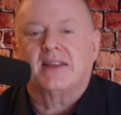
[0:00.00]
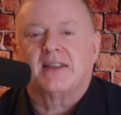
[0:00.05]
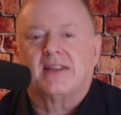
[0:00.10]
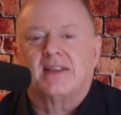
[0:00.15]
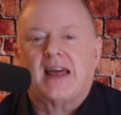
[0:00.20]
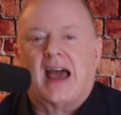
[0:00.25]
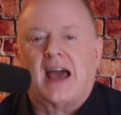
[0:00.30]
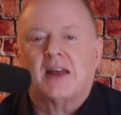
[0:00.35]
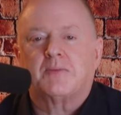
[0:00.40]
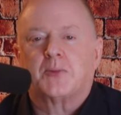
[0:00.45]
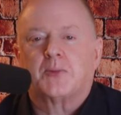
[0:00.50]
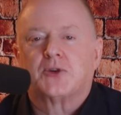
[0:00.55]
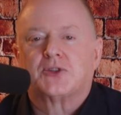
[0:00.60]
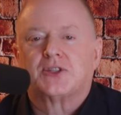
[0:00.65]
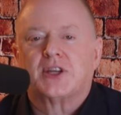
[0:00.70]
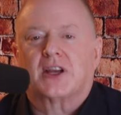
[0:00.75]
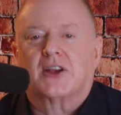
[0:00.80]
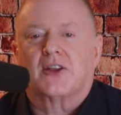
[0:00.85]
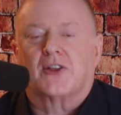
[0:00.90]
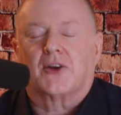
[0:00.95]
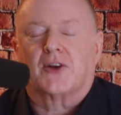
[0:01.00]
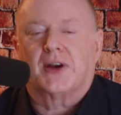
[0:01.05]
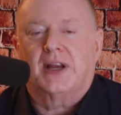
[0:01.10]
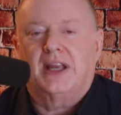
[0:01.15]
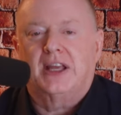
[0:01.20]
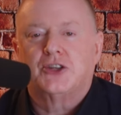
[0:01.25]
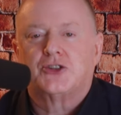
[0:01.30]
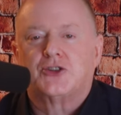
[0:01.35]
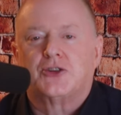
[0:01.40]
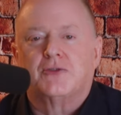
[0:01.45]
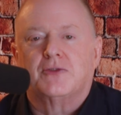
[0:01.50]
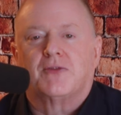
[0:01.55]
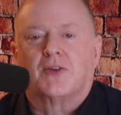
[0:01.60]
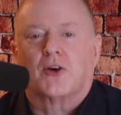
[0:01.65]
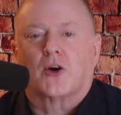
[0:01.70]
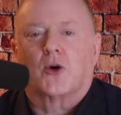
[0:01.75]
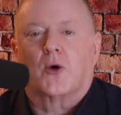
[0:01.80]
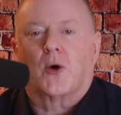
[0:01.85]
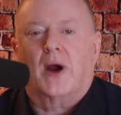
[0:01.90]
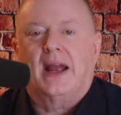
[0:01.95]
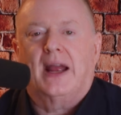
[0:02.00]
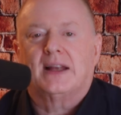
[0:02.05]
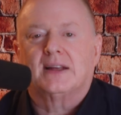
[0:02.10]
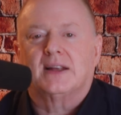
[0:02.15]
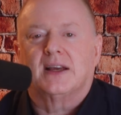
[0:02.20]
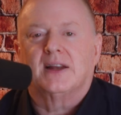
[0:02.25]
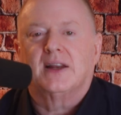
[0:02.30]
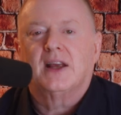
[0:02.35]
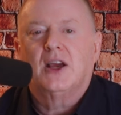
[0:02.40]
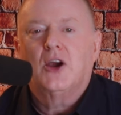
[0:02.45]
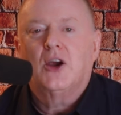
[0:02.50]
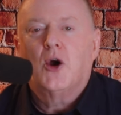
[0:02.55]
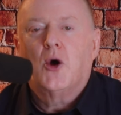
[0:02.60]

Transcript: that particular issue for granted.